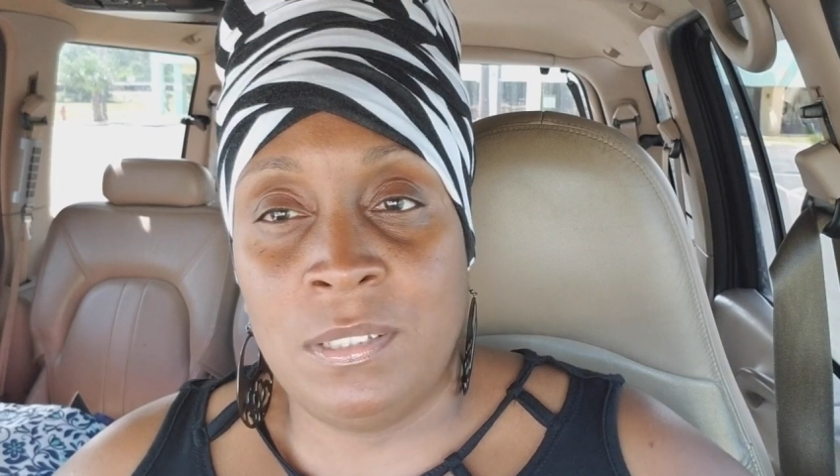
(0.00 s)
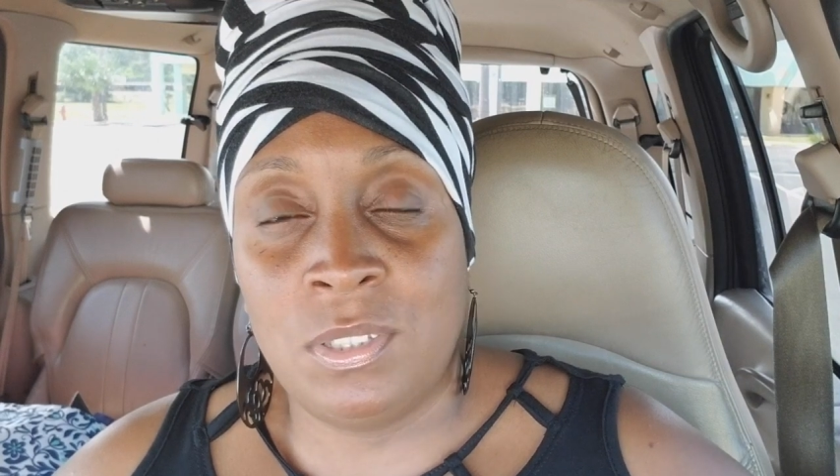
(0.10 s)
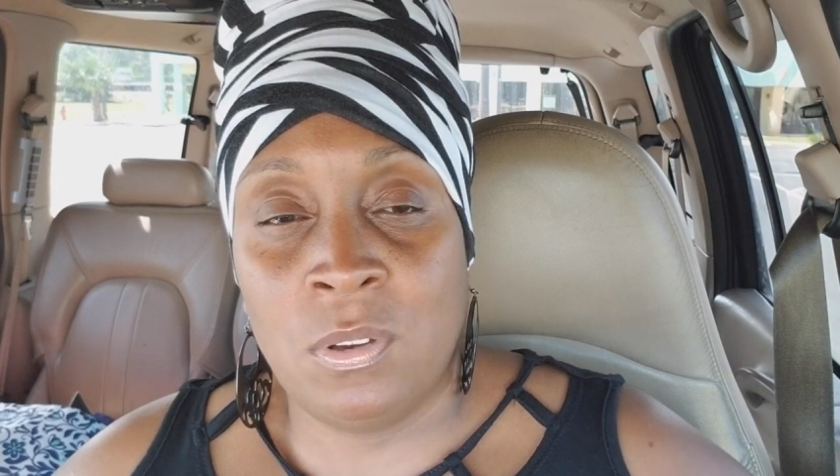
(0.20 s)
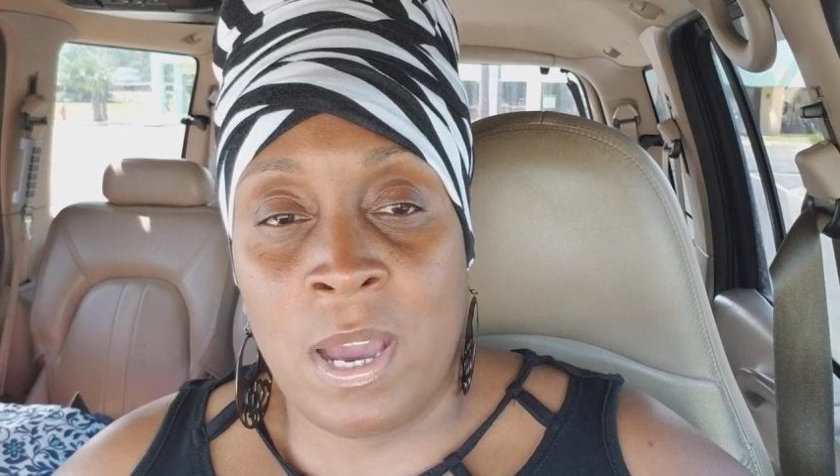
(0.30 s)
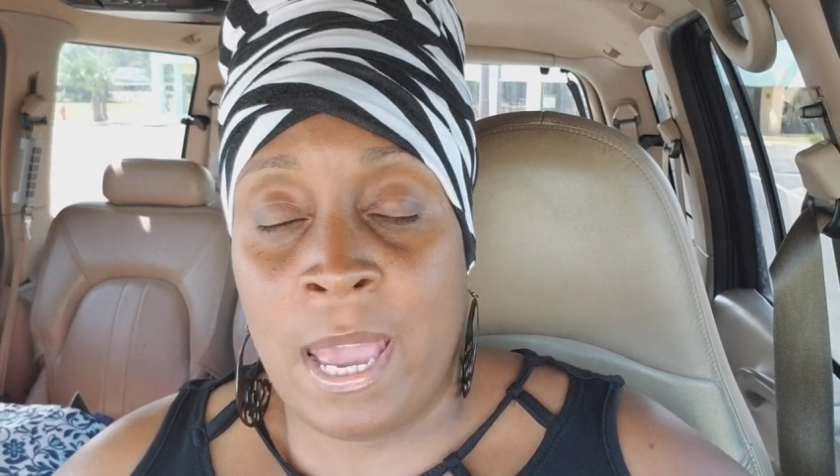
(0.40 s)

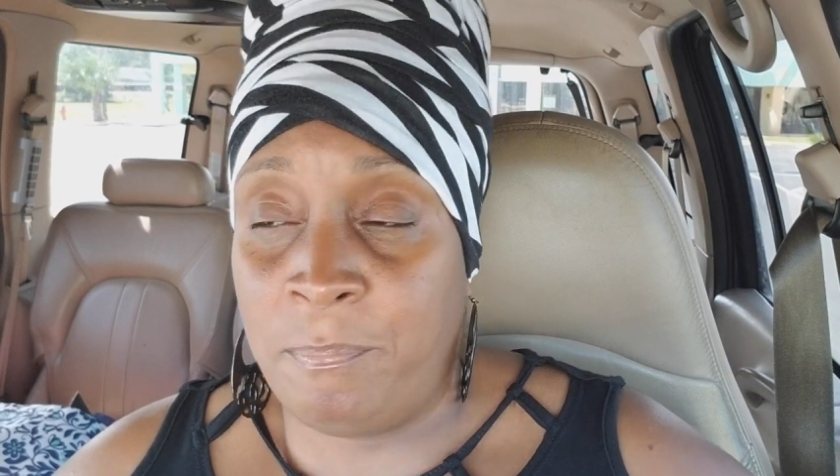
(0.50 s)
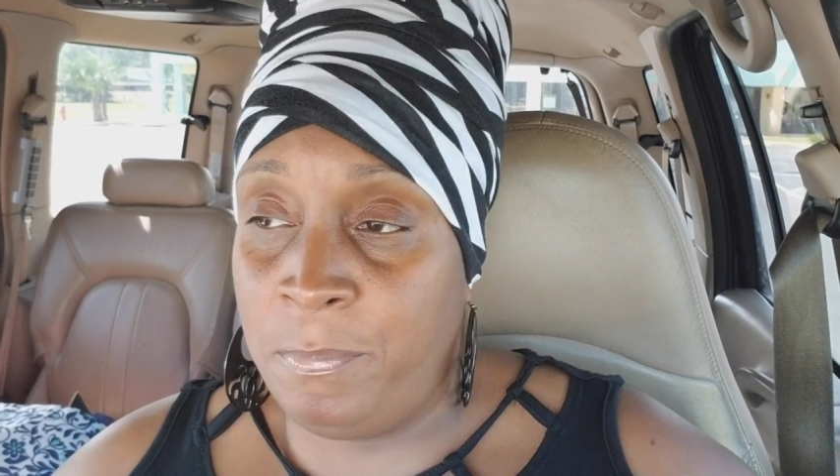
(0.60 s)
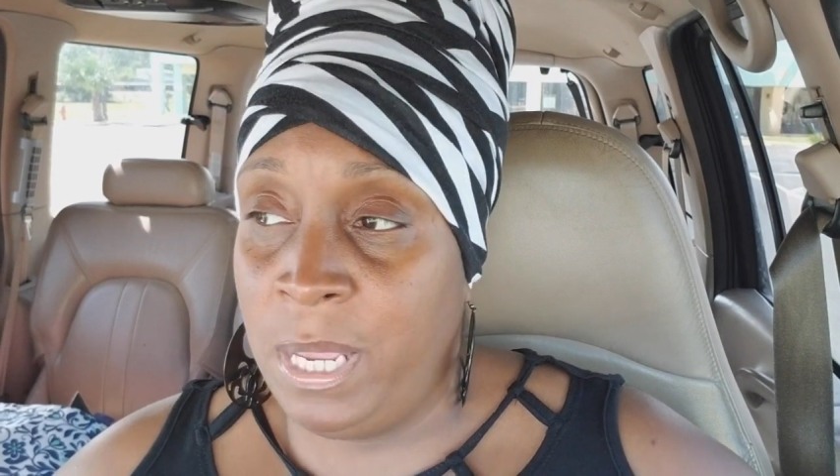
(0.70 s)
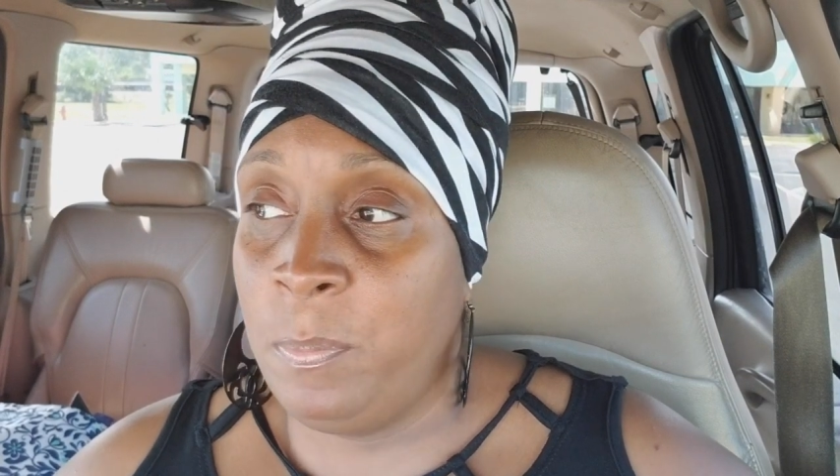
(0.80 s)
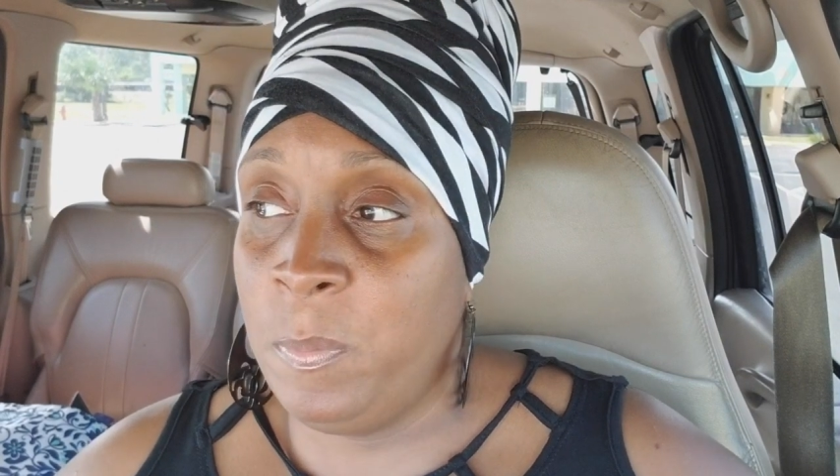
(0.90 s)
So I
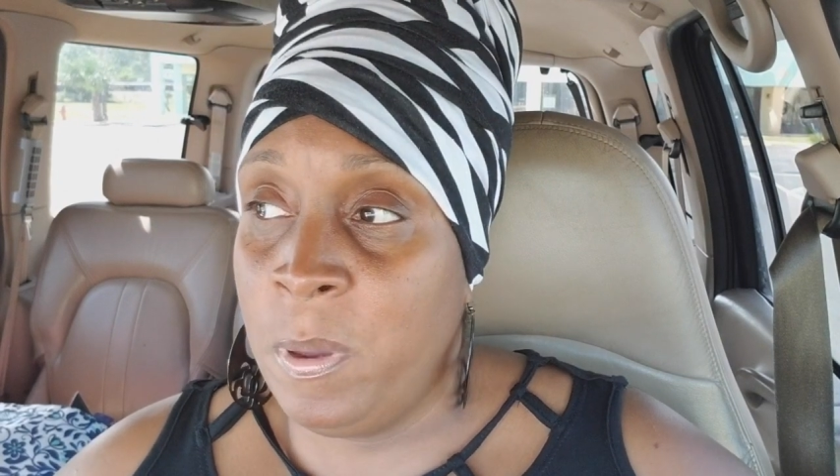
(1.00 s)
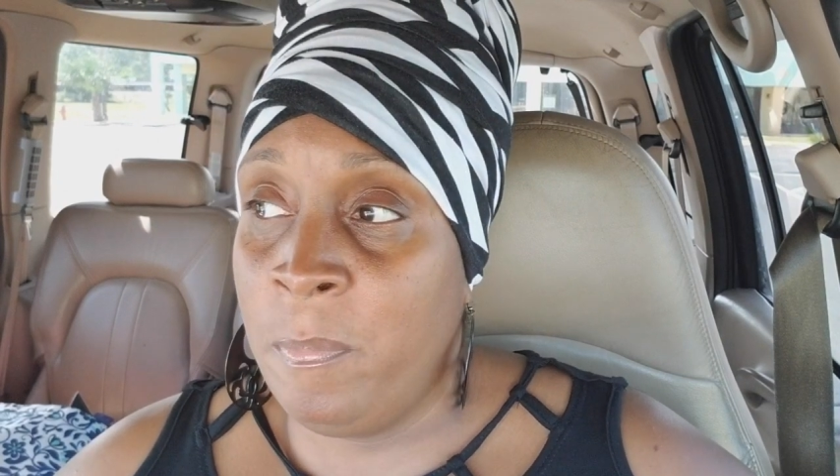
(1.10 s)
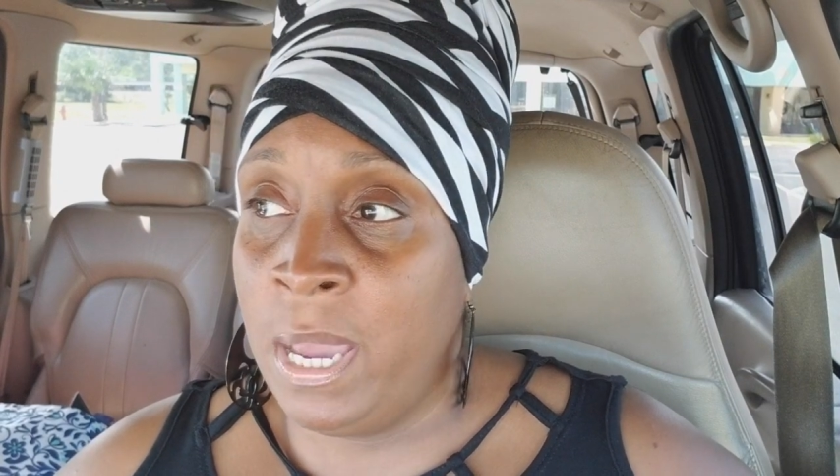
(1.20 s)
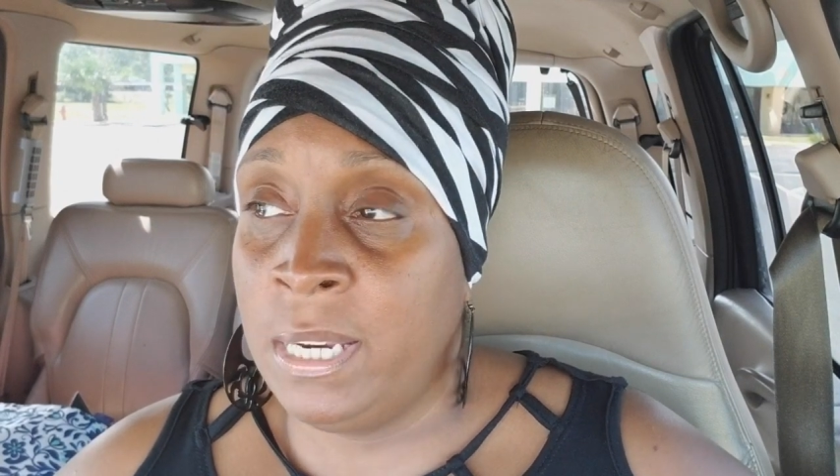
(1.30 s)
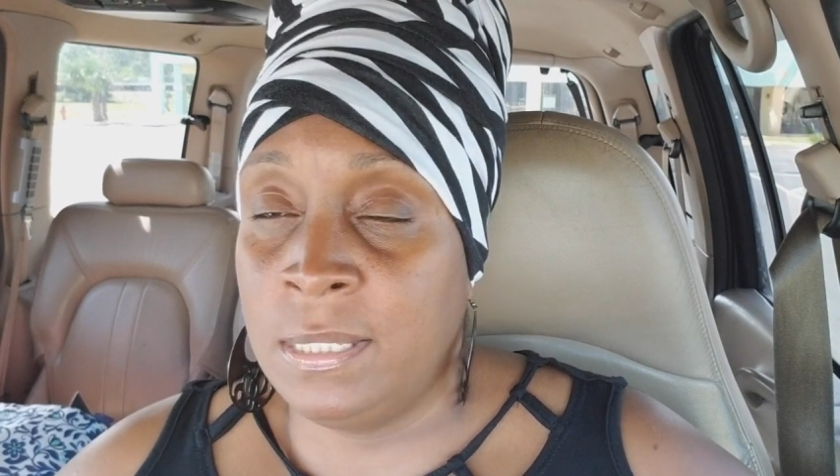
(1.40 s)
made up in my mind.